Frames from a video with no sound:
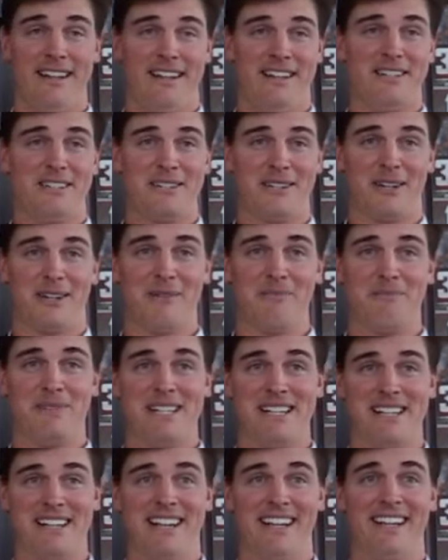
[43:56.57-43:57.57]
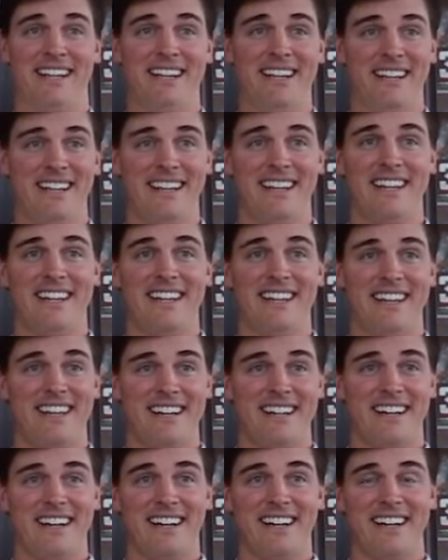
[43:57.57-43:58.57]
he took a beating.
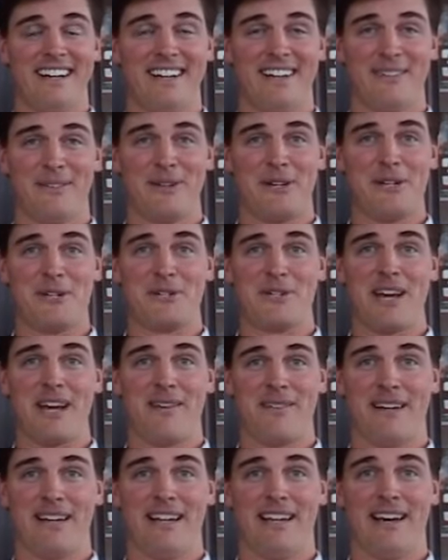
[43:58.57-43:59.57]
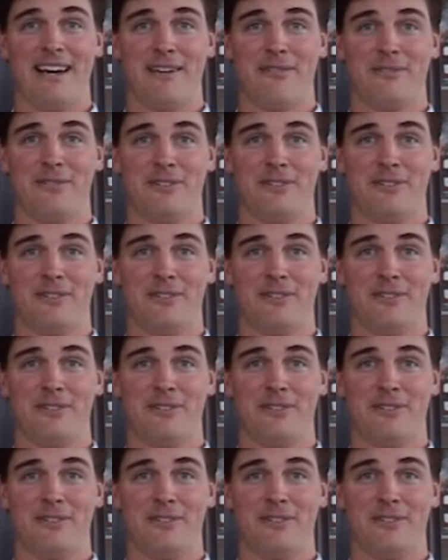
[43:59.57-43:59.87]
Uh, we used to have a lot of